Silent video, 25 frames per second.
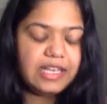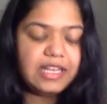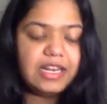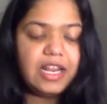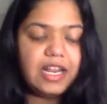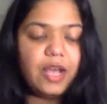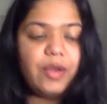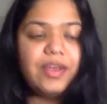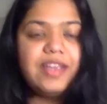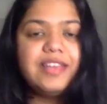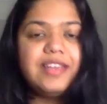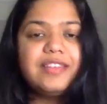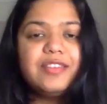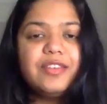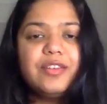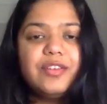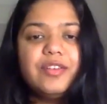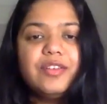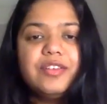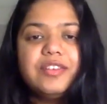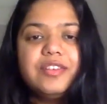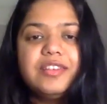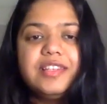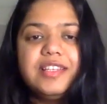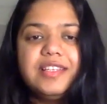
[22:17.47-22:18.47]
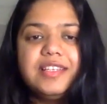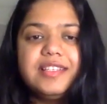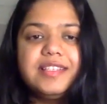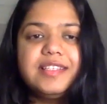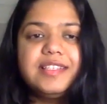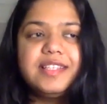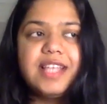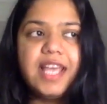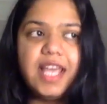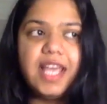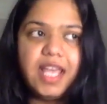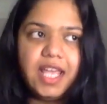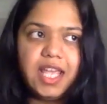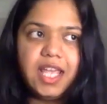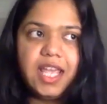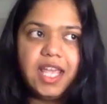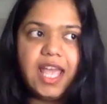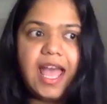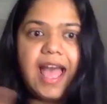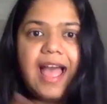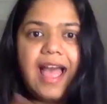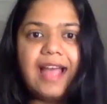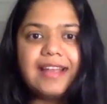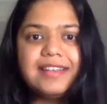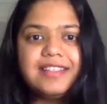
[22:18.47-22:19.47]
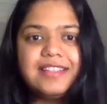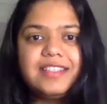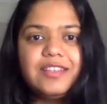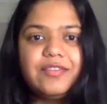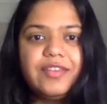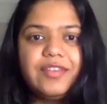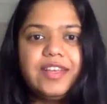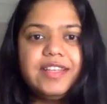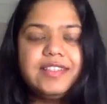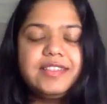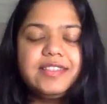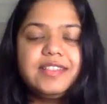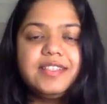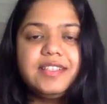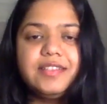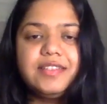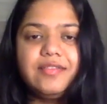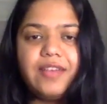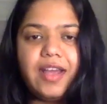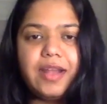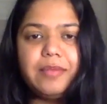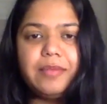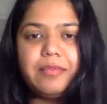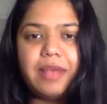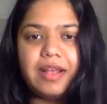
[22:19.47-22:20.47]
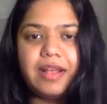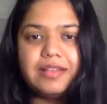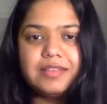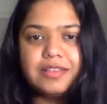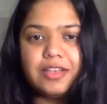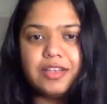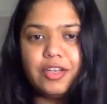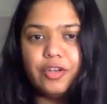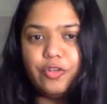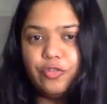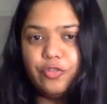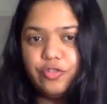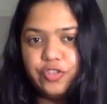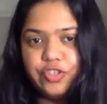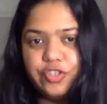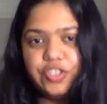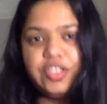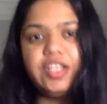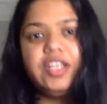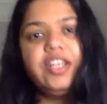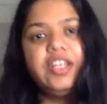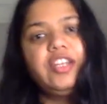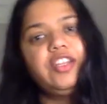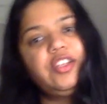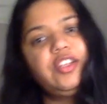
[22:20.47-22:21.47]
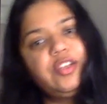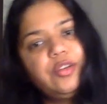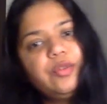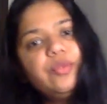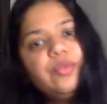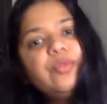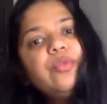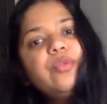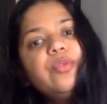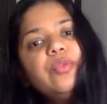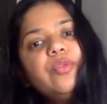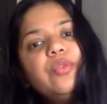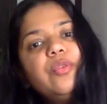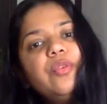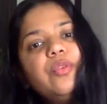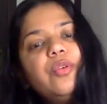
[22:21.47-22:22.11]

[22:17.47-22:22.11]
Now, either this thing activates the divine masculine energy in you,